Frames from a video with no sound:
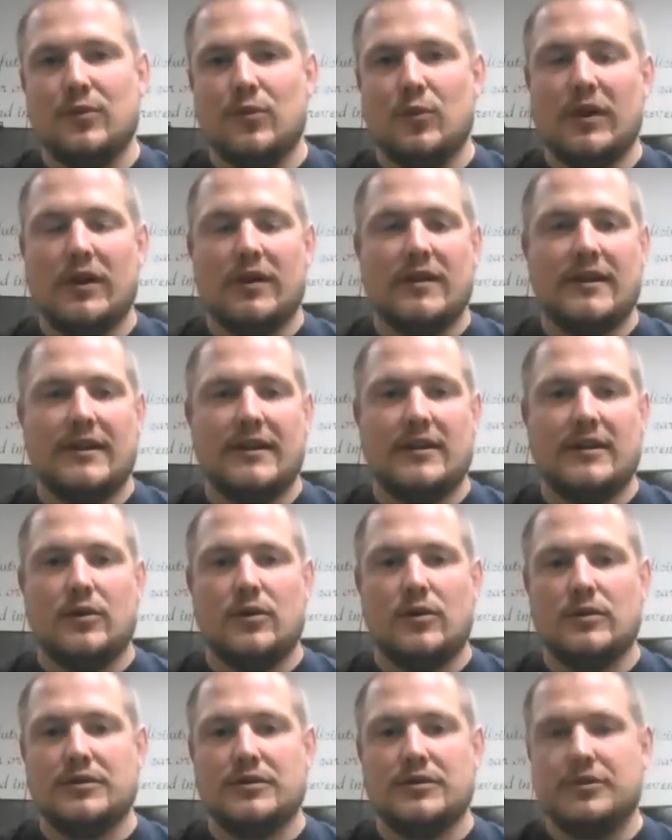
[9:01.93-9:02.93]
Where do they get a
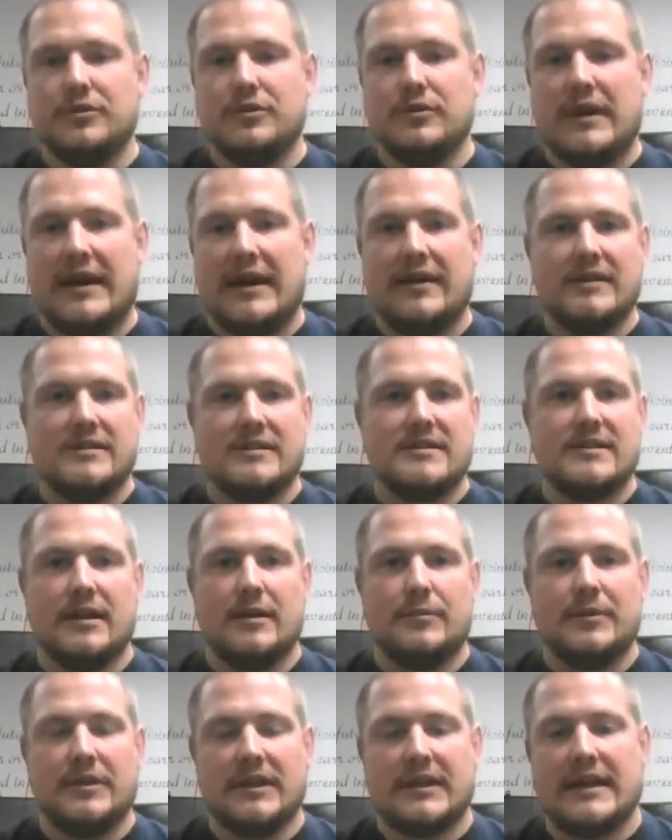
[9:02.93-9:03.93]
hold of you? How do they set
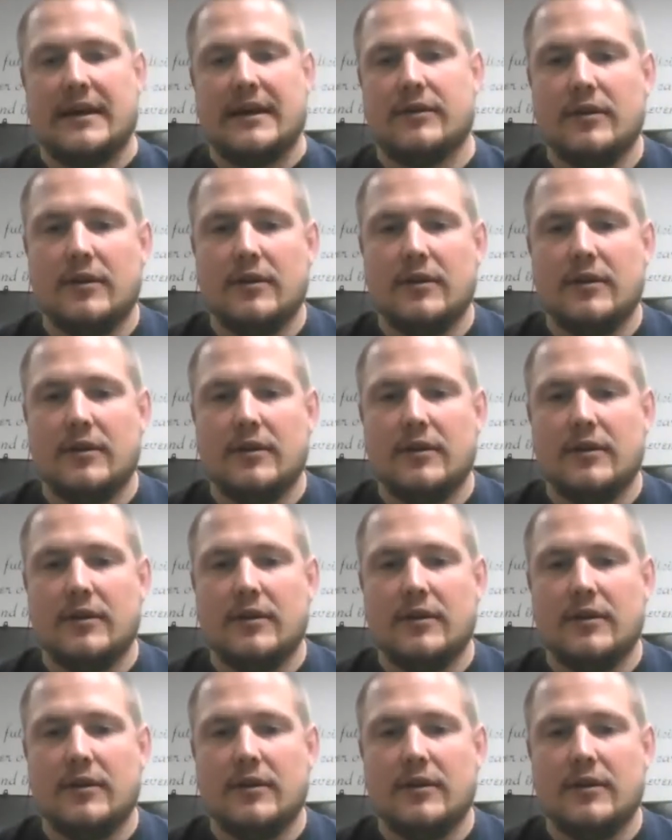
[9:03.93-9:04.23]
up an account?